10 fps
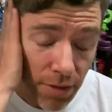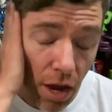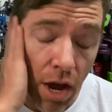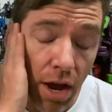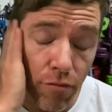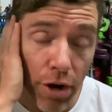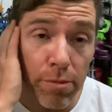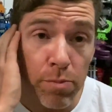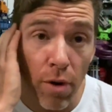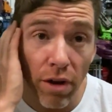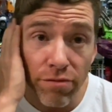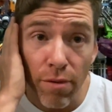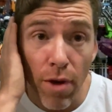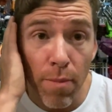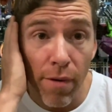Rodimus Prime
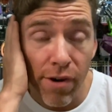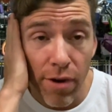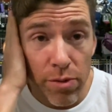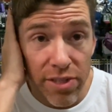from Robot Recruits.